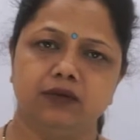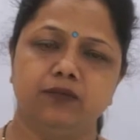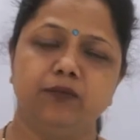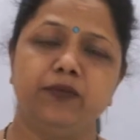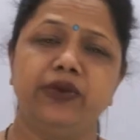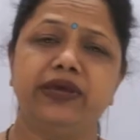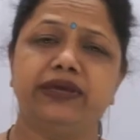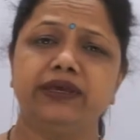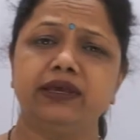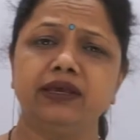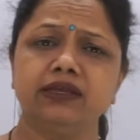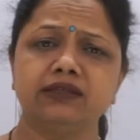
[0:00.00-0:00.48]

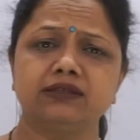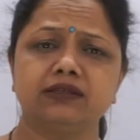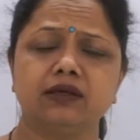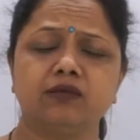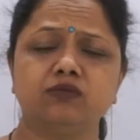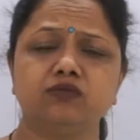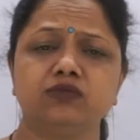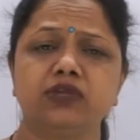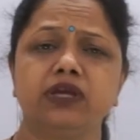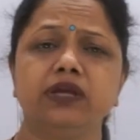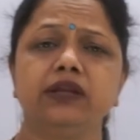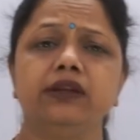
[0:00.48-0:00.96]
making
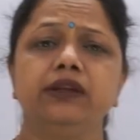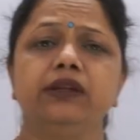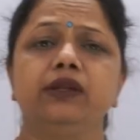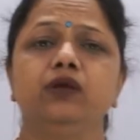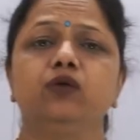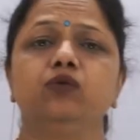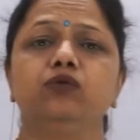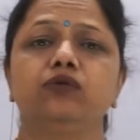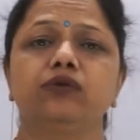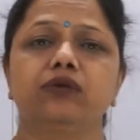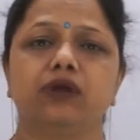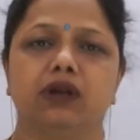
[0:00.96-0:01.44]
something
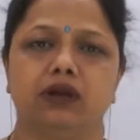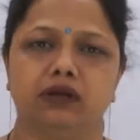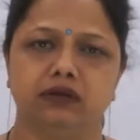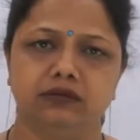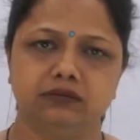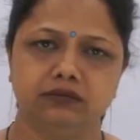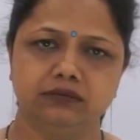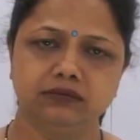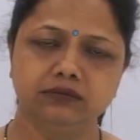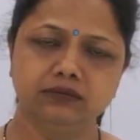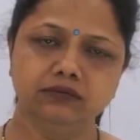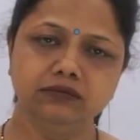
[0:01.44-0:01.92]
neutral.
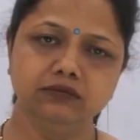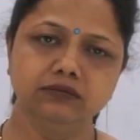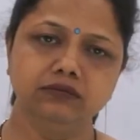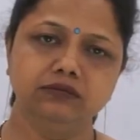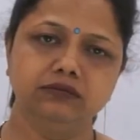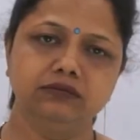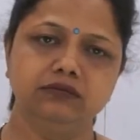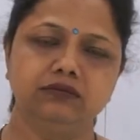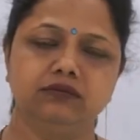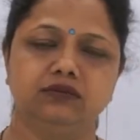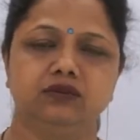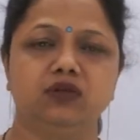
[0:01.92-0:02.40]

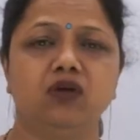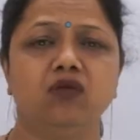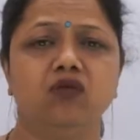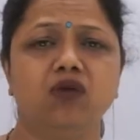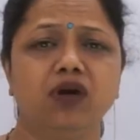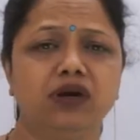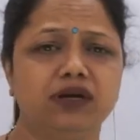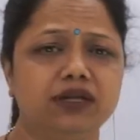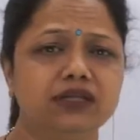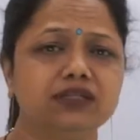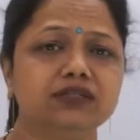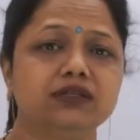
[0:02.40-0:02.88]
Now
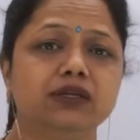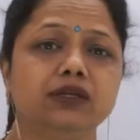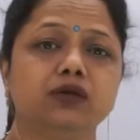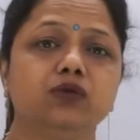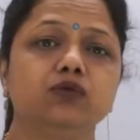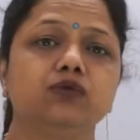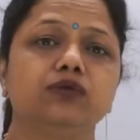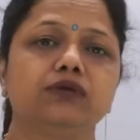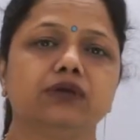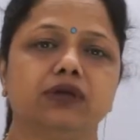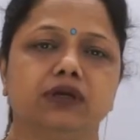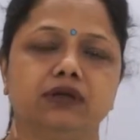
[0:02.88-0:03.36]
what is
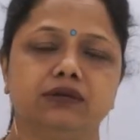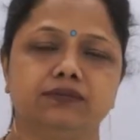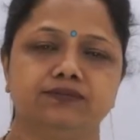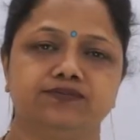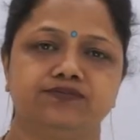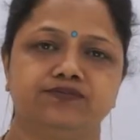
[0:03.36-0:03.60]
neutral?